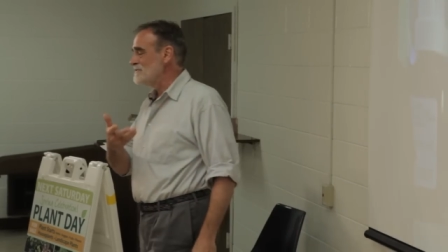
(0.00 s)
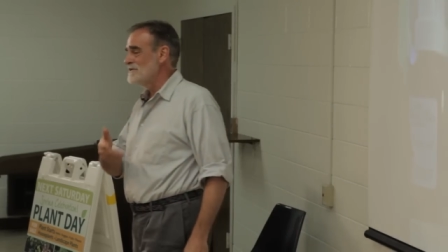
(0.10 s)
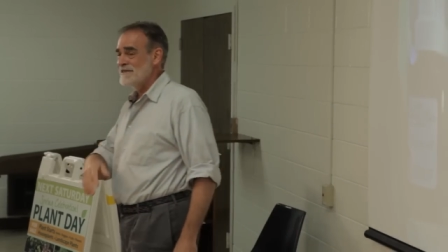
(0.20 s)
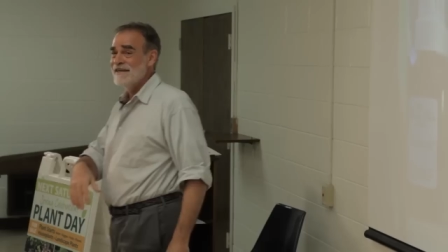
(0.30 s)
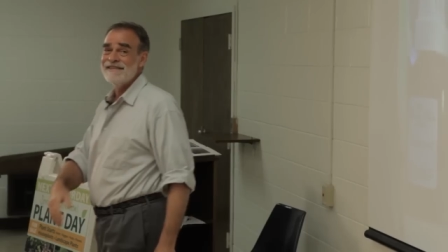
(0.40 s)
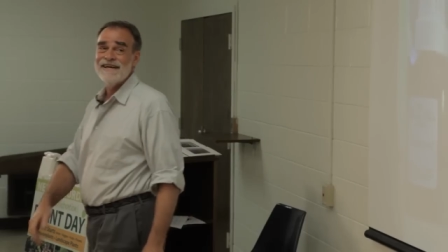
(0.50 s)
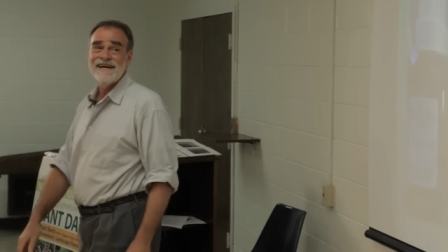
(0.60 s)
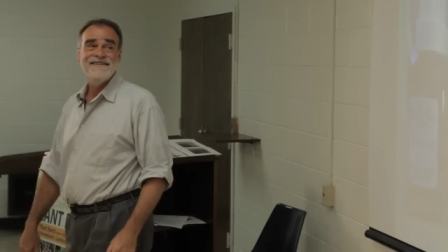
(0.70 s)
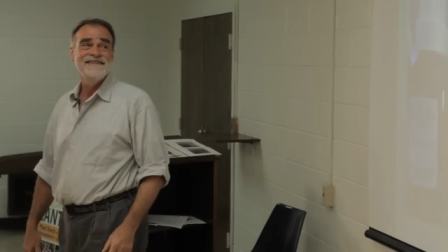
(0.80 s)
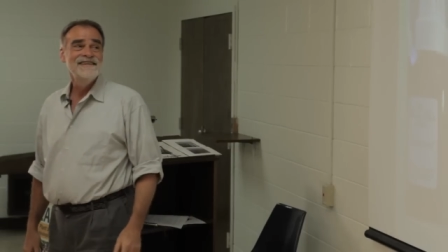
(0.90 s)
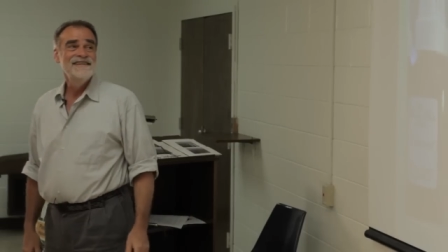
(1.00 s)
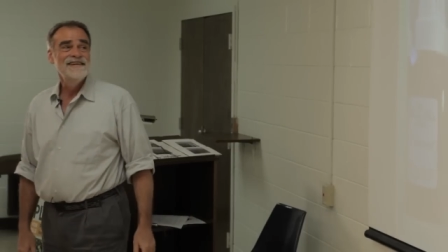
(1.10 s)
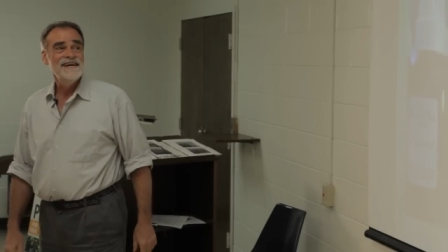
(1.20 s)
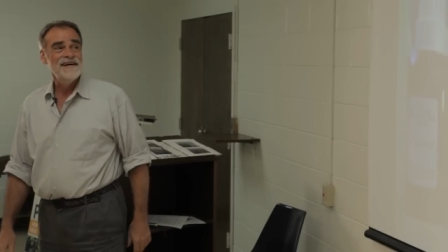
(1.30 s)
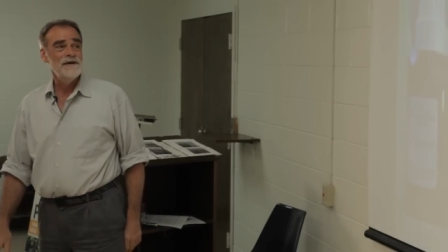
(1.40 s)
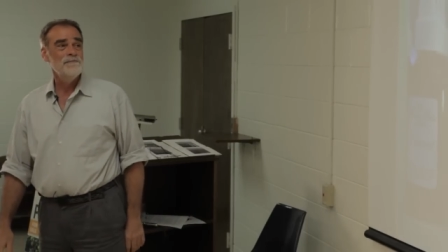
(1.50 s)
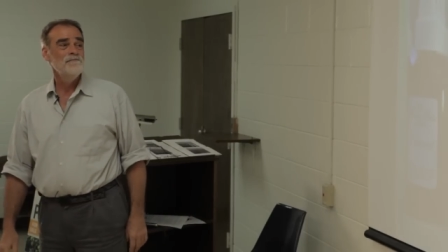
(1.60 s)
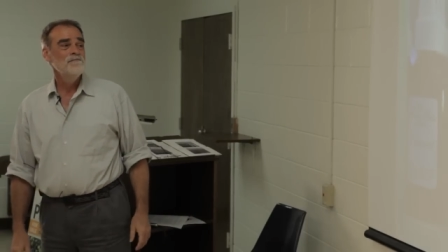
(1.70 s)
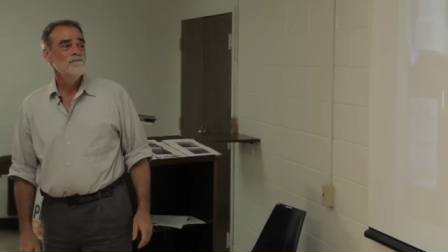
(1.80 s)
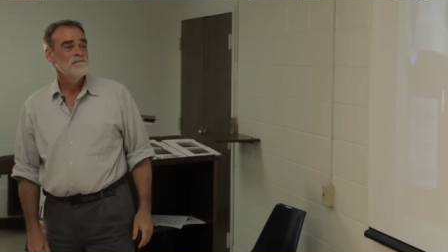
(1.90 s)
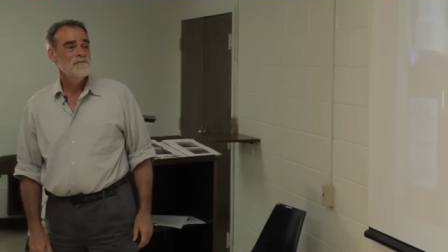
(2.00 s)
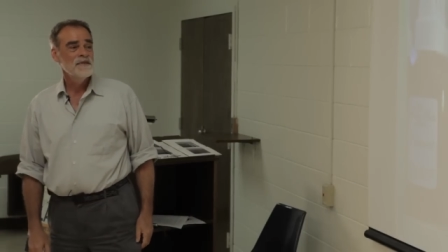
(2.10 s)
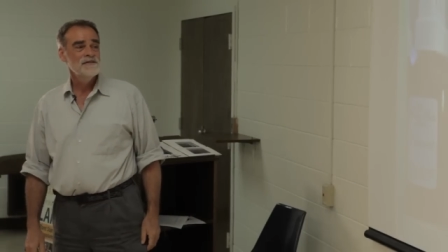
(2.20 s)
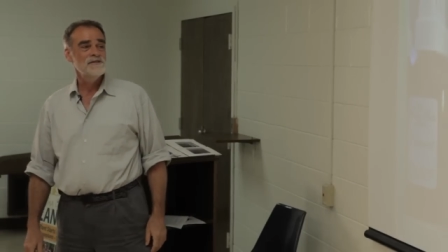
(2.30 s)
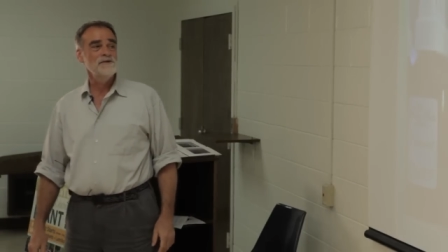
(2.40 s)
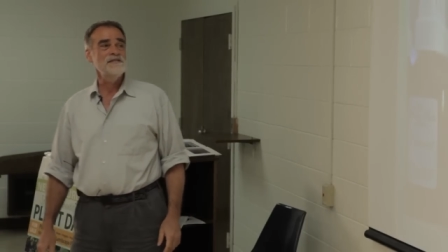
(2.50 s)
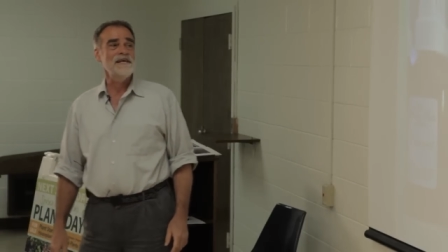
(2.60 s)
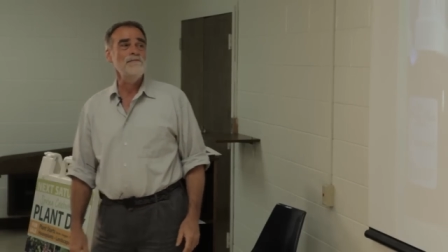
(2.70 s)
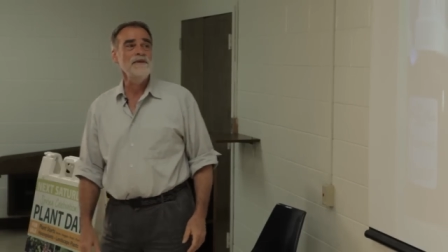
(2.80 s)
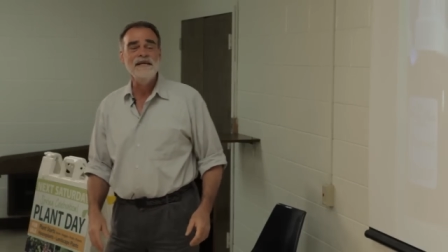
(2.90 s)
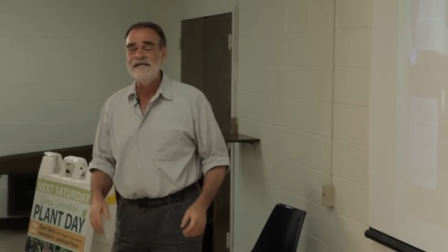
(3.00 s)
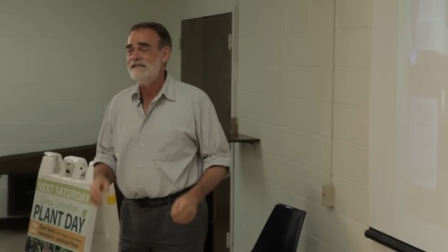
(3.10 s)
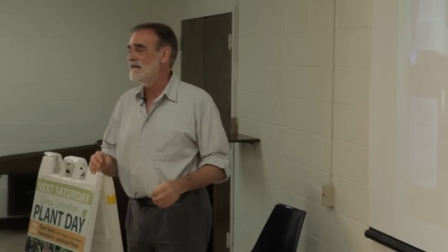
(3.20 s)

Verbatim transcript: do look like that. Um, so sampling is